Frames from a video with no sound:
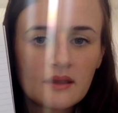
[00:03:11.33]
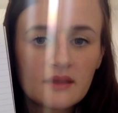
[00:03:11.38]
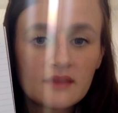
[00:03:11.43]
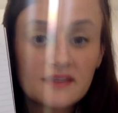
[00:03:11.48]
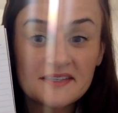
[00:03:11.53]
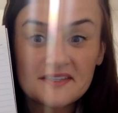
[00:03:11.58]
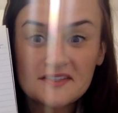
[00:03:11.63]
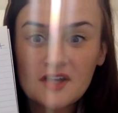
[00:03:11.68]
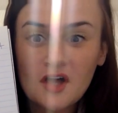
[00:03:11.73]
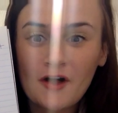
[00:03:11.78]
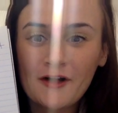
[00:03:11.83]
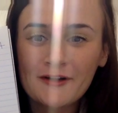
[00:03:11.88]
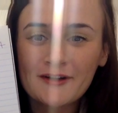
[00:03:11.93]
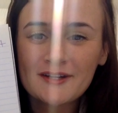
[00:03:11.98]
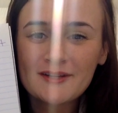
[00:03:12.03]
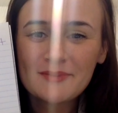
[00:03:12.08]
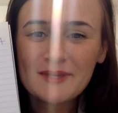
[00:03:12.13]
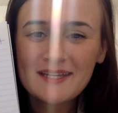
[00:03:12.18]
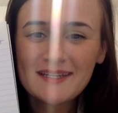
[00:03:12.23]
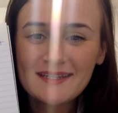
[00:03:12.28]
This is all going
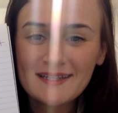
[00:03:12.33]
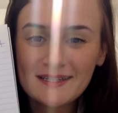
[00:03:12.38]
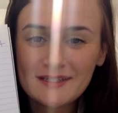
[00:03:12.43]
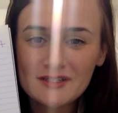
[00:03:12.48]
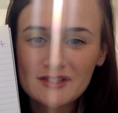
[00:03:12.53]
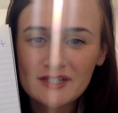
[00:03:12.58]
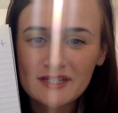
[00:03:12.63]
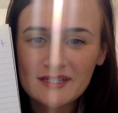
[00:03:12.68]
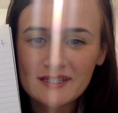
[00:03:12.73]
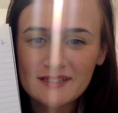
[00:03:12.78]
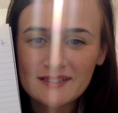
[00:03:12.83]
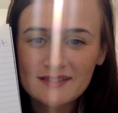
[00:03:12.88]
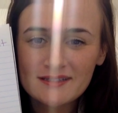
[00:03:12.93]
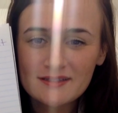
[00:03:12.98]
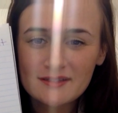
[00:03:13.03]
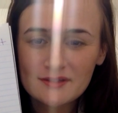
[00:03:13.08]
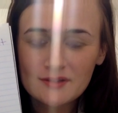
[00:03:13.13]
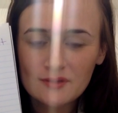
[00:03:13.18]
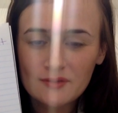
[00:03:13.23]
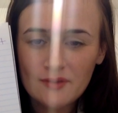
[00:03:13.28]
to be in inches.
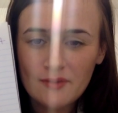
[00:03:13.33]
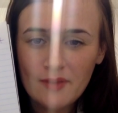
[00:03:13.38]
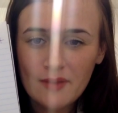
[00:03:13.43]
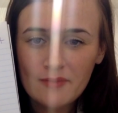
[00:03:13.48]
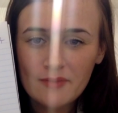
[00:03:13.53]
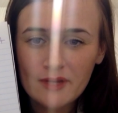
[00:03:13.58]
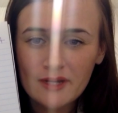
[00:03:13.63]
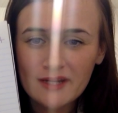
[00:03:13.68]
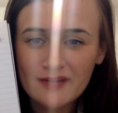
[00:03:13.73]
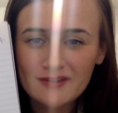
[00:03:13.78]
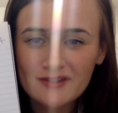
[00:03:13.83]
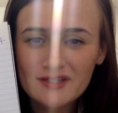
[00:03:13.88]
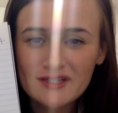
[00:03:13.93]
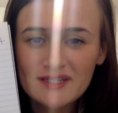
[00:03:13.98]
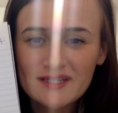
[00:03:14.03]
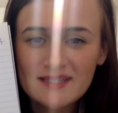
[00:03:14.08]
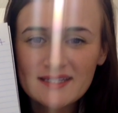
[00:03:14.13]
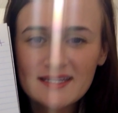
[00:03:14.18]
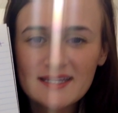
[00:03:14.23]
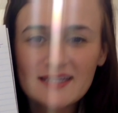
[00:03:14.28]
So remember,
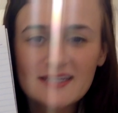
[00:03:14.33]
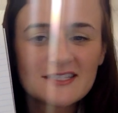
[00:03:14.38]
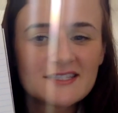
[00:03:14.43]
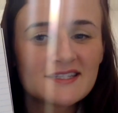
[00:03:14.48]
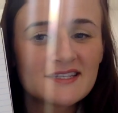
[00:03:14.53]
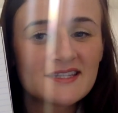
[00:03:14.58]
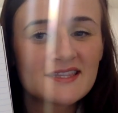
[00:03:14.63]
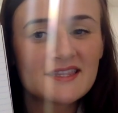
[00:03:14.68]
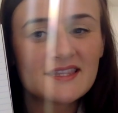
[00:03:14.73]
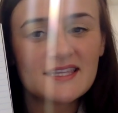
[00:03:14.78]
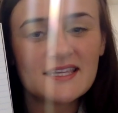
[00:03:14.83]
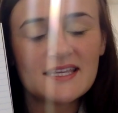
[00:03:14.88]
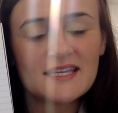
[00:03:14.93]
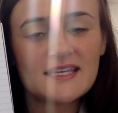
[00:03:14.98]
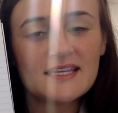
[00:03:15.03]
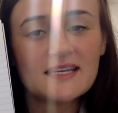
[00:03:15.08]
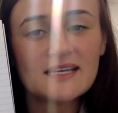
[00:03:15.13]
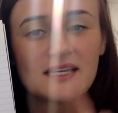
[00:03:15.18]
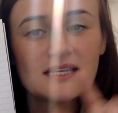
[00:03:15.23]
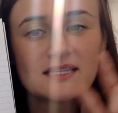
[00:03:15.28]
inches is
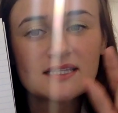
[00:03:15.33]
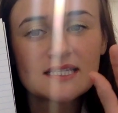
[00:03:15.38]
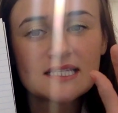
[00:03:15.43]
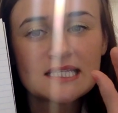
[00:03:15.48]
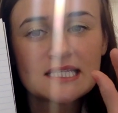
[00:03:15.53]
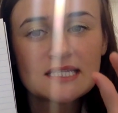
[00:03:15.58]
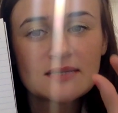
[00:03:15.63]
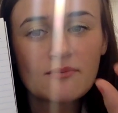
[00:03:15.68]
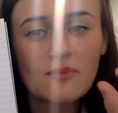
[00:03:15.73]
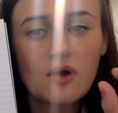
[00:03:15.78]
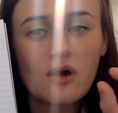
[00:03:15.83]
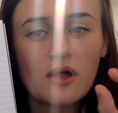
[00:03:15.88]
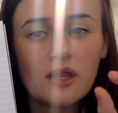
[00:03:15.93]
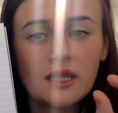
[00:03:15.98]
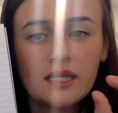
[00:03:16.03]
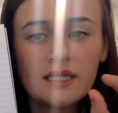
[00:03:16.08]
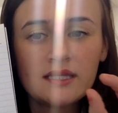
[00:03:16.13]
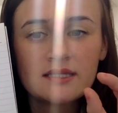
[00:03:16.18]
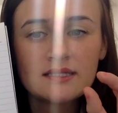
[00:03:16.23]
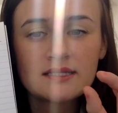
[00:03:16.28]
the
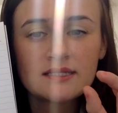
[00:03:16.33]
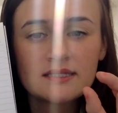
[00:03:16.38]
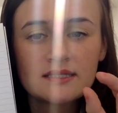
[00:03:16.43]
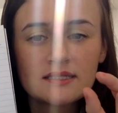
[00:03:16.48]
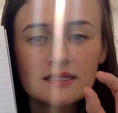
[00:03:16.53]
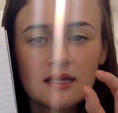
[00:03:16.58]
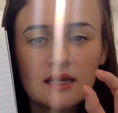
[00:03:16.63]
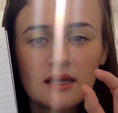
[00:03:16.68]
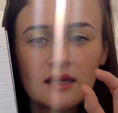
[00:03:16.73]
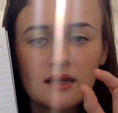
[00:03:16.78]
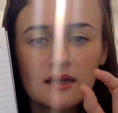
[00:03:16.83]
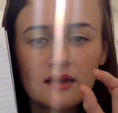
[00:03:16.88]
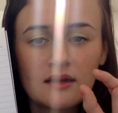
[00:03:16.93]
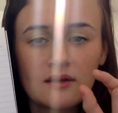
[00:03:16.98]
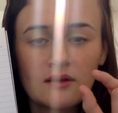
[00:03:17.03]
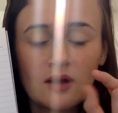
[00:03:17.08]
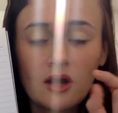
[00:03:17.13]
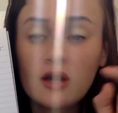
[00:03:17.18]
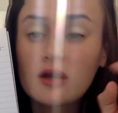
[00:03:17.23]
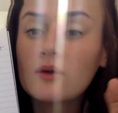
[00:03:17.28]
smallest,
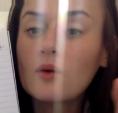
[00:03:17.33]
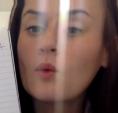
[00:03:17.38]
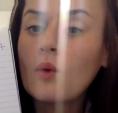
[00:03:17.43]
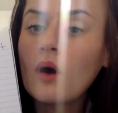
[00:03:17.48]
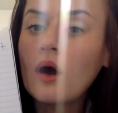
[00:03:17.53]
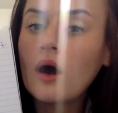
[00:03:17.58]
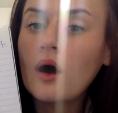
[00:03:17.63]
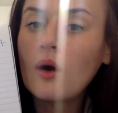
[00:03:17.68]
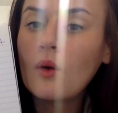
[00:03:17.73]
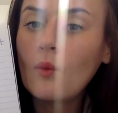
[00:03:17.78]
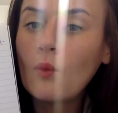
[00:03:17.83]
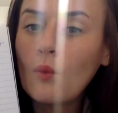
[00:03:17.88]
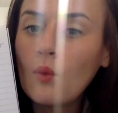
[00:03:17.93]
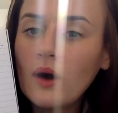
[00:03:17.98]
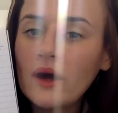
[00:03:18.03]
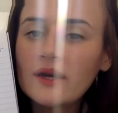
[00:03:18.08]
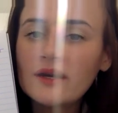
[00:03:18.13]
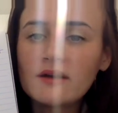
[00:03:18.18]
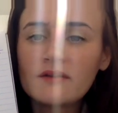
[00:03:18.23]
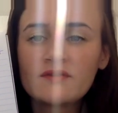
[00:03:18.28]
or
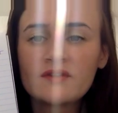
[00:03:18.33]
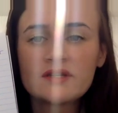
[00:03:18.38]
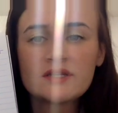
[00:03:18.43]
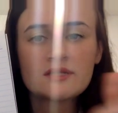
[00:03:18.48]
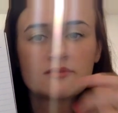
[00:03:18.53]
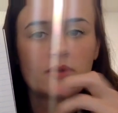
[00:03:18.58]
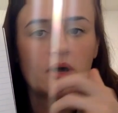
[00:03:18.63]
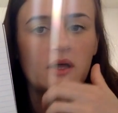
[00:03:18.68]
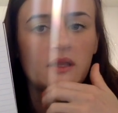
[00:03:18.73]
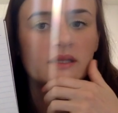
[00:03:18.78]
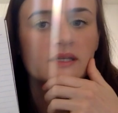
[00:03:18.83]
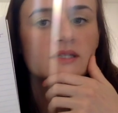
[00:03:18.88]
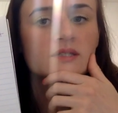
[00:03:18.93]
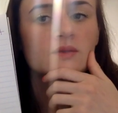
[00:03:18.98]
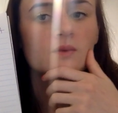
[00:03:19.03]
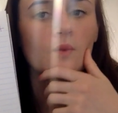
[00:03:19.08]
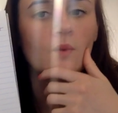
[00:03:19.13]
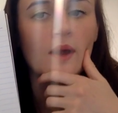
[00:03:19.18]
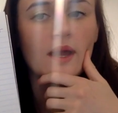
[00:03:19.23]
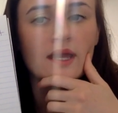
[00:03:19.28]
one of the smallest
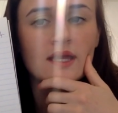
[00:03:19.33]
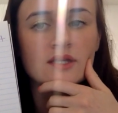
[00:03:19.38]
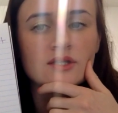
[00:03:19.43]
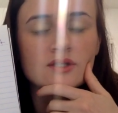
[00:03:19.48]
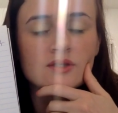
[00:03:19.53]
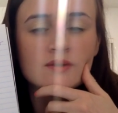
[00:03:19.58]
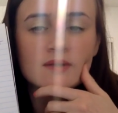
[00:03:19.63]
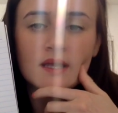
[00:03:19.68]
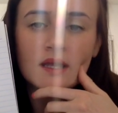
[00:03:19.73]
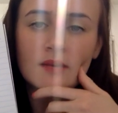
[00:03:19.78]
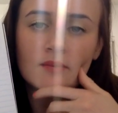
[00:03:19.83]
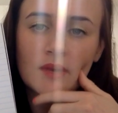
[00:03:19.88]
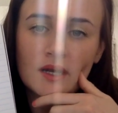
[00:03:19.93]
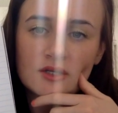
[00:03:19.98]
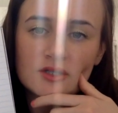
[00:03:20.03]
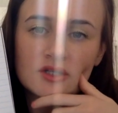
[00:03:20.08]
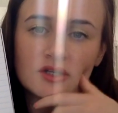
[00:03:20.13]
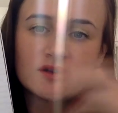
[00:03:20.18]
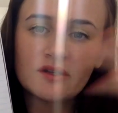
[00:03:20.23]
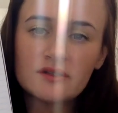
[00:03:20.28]
ways you can
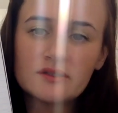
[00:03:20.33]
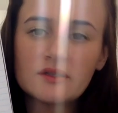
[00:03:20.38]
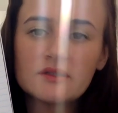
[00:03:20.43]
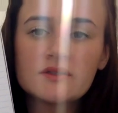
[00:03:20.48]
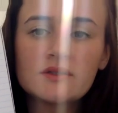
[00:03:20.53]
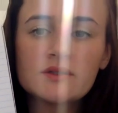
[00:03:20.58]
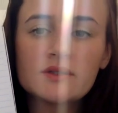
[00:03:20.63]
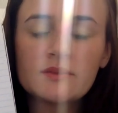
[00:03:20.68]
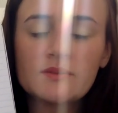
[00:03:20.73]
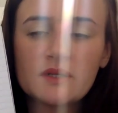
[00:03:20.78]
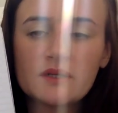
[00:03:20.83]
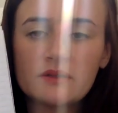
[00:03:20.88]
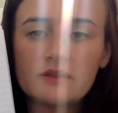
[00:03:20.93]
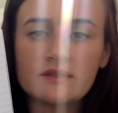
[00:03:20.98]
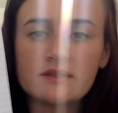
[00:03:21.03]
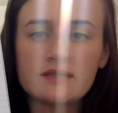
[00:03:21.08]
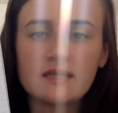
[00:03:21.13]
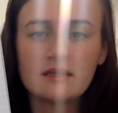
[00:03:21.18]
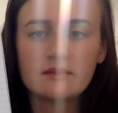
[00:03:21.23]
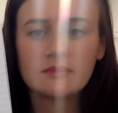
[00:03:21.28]
measure. There's also something called
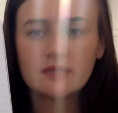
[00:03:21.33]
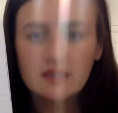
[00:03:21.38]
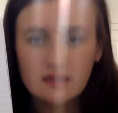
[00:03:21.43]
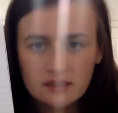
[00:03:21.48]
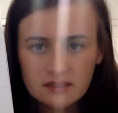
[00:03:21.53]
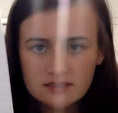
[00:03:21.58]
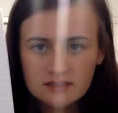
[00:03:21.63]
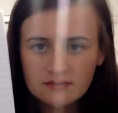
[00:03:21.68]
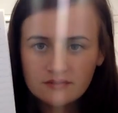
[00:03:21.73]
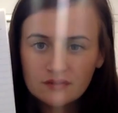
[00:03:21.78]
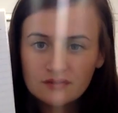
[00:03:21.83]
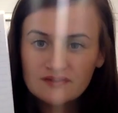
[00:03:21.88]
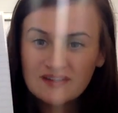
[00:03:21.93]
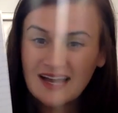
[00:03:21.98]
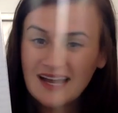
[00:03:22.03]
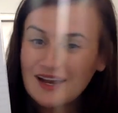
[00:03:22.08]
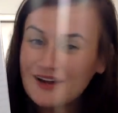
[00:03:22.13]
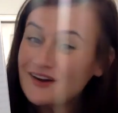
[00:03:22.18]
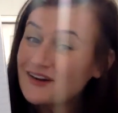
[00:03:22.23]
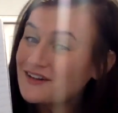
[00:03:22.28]
centimeters, if you've
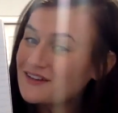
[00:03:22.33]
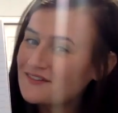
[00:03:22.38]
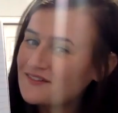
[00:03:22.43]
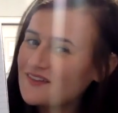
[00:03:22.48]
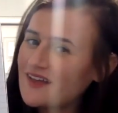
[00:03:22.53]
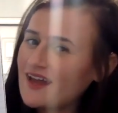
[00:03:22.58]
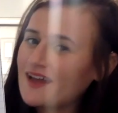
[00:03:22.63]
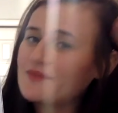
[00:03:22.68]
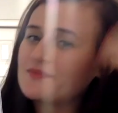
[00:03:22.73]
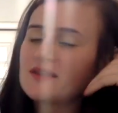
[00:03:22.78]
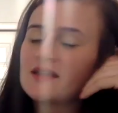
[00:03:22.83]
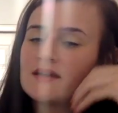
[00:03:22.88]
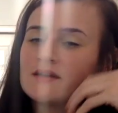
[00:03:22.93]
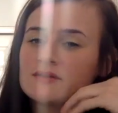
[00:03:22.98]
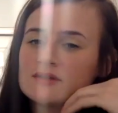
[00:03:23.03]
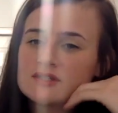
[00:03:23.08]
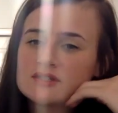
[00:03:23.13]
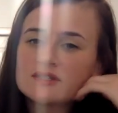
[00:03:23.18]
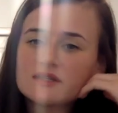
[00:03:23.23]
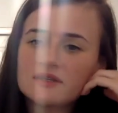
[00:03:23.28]
not heard of that,
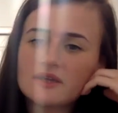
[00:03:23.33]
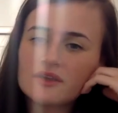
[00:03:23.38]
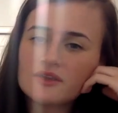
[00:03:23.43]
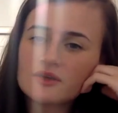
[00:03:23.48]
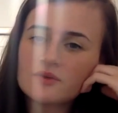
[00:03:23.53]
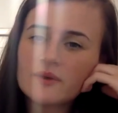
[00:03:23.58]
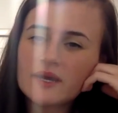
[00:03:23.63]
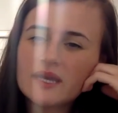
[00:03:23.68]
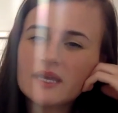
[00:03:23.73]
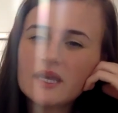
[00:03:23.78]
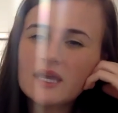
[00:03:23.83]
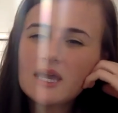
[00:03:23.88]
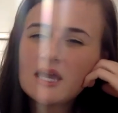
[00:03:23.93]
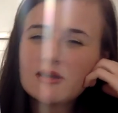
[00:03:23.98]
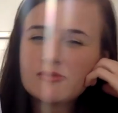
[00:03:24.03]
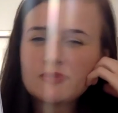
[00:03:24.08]
which is another way.